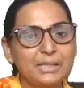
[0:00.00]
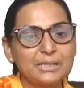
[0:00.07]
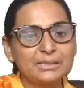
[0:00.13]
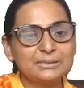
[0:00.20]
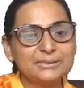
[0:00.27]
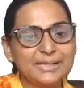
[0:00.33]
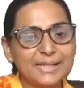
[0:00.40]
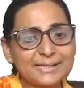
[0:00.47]

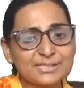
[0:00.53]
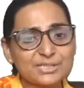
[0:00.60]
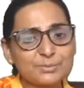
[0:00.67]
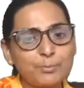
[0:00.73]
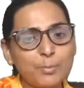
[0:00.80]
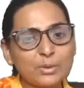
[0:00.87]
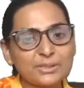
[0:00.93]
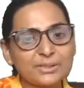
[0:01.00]
The next
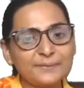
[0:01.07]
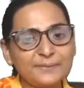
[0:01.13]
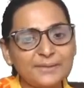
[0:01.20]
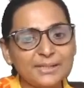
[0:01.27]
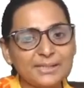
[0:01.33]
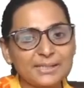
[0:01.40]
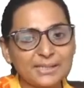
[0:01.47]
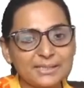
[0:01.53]
important
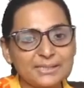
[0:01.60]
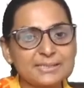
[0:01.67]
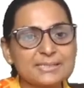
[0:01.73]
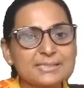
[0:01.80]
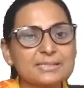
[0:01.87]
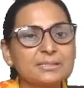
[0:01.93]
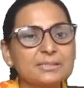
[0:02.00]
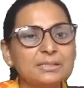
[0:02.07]
thing
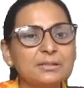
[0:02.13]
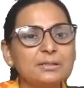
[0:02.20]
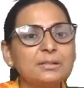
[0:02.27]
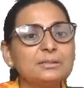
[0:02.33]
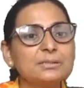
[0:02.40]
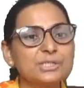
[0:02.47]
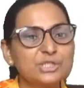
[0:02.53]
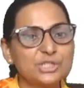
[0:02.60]
is
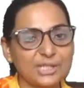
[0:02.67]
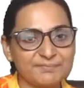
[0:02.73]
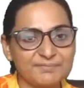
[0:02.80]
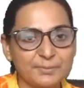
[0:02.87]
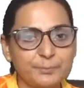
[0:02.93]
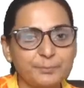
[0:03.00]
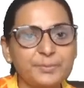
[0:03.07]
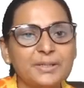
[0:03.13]
the
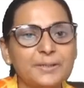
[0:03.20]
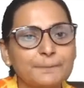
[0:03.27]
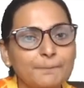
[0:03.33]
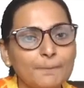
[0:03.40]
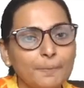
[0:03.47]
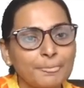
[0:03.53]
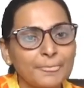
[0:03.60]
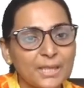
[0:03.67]
JVP.
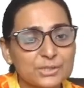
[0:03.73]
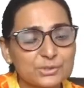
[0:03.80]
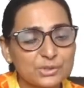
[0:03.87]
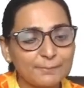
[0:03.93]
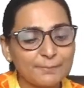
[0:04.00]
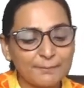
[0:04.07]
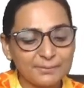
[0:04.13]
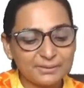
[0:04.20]
So
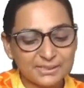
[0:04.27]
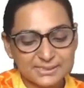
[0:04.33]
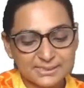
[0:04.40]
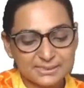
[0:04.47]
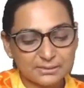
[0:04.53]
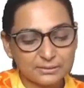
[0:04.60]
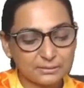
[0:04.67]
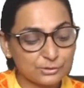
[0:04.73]
remember, this
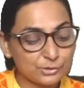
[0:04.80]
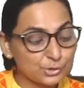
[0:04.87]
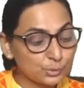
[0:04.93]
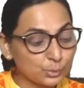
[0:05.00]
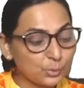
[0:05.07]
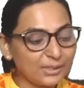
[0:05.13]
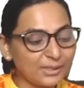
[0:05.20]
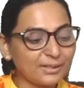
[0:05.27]
is the
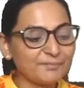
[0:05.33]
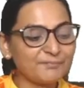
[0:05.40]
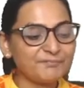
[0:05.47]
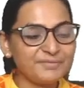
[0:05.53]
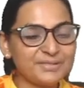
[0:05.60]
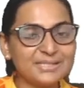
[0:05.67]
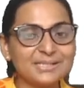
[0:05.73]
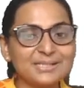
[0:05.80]
jugular
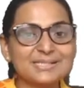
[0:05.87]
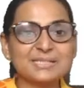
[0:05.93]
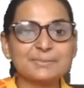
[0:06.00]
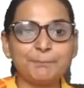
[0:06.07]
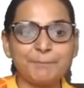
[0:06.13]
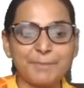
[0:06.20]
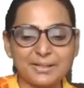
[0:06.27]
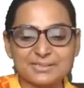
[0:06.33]
venous
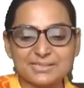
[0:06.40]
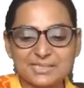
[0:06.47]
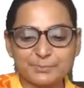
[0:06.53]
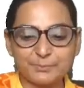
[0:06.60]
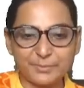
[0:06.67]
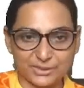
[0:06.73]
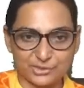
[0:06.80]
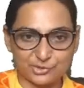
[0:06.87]
pulse
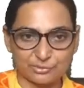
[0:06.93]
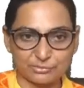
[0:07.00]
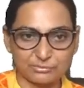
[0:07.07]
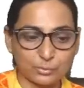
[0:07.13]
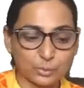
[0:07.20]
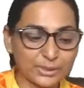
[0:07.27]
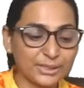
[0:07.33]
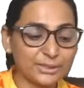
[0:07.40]
pressure.
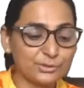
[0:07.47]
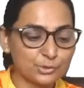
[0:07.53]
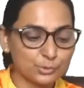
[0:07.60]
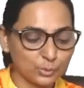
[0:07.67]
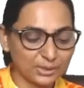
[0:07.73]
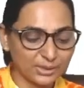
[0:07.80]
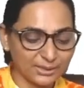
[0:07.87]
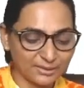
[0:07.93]
Okay,
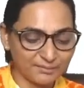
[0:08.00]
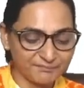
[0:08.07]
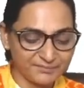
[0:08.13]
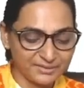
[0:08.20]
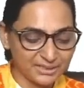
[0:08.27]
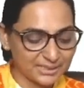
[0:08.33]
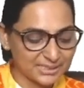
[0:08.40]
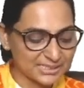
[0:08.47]
jugular
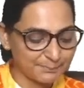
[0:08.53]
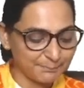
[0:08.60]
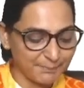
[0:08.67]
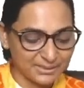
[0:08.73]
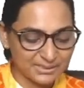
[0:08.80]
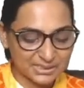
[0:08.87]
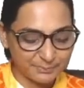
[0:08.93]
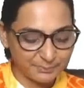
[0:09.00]
venous
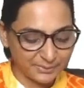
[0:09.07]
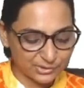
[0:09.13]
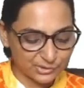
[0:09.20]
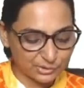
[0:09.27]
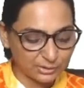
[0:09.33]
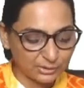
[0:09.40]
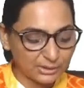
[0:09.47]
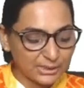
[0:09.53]
pulse
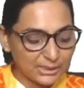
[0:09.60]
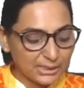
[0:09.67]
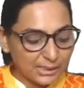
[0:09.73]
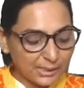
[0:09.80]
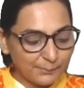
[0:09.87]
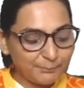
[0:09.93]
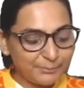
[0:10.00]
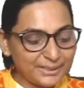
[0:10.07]
pressure.
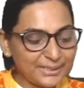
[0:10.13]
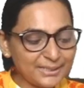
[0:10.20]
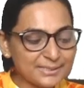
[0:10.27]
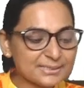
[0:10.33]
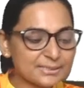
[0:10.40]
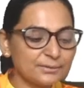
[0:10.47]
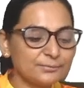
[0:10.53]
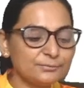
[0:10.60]

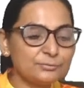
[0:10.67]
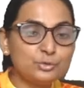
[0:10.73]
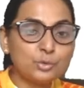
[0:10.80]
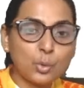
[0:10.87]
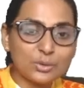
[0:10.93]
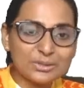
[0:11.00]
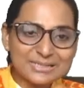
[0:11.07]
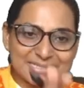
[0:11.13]
Please
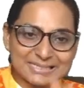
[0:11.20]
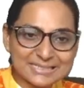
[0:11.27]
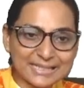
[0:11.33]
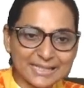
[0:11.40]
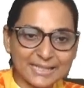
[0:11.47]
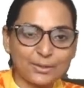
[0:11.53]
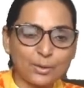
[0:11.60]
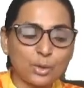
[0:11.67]
don't
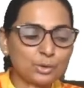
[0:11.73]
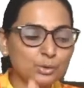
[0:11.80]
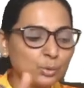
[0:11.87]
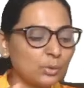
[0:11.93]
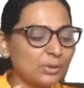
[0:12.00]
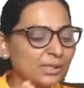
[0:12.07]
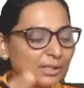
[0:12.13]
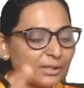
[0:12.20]
say or
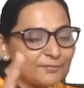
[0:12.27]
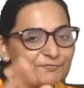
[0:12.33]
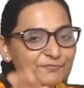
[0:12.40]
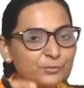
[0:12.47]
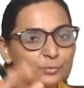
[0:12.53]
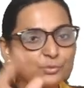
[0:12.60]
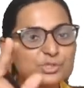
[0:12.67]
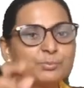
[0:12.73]
don't
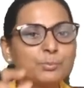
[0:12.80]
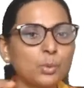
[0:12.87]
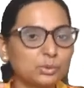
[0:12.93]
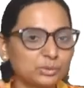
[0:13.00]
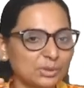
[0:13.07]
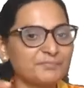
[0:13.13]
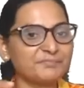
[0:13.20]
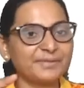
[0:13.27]
confuse
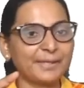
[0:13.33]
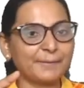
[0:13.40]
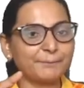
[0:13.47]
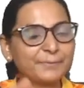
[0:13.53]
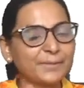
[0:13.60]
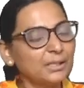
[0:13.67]
both of them.